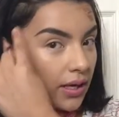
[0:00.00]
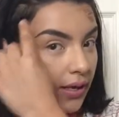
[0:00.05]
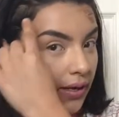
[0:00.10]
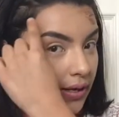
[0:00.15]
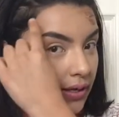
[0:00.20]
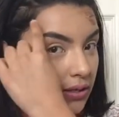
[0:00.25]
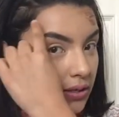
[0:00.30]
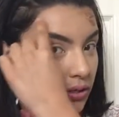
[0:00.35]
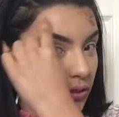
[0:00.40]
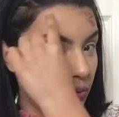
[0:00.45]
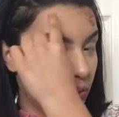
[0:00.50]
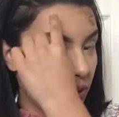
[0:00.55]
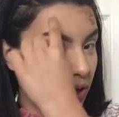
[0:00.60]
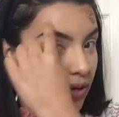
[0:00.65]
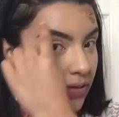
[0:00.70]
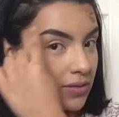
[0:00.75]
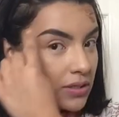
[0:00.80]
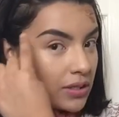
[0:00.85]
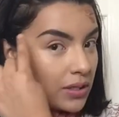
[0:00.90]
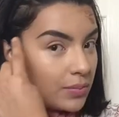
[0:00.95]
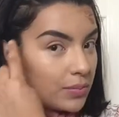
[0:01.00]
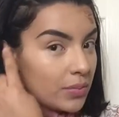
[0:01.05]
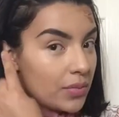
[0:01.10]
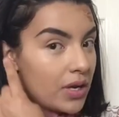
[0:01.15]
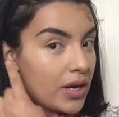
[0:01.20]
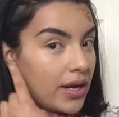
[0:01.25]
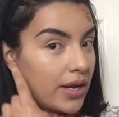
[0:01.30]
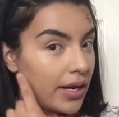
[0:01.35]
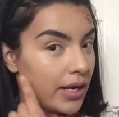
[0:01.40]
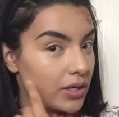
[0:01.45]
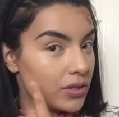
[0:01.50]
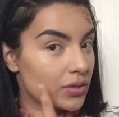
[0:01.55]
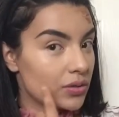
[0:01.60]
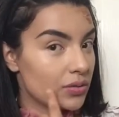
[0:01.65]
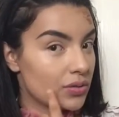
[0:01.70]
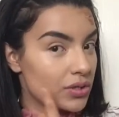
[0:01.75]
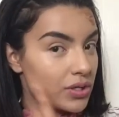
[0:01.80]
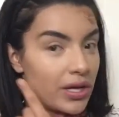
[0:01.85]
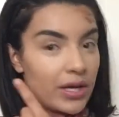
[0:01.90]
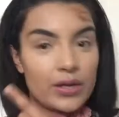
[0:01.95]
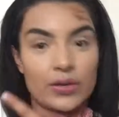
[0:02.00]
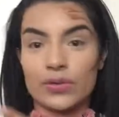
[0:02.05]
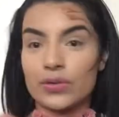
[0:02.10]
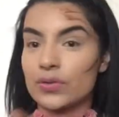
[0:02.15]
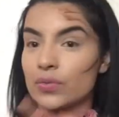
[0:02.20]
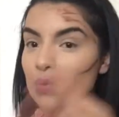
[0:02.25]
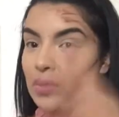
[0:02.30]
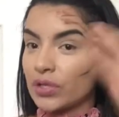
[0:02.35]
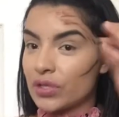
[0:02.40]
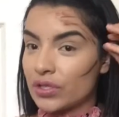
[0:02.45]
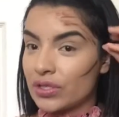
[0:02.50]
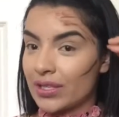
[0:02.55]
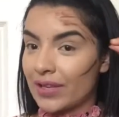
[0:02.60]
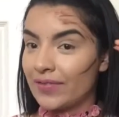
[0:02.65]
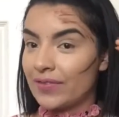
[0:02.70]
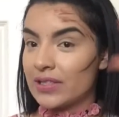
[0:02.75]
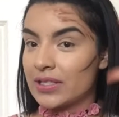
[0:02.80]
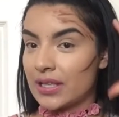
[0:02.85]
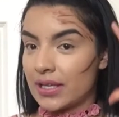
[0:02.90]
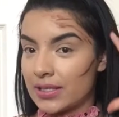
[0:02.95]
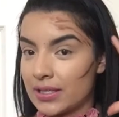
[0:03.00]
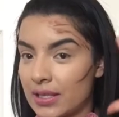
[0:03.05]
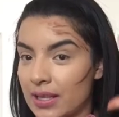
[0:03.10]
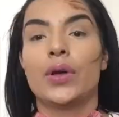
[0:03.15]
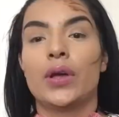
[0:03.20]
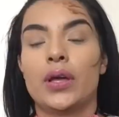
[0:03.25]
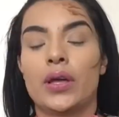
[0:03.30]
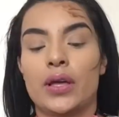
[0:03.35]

I do have some natural shadows. We're just emphasizing.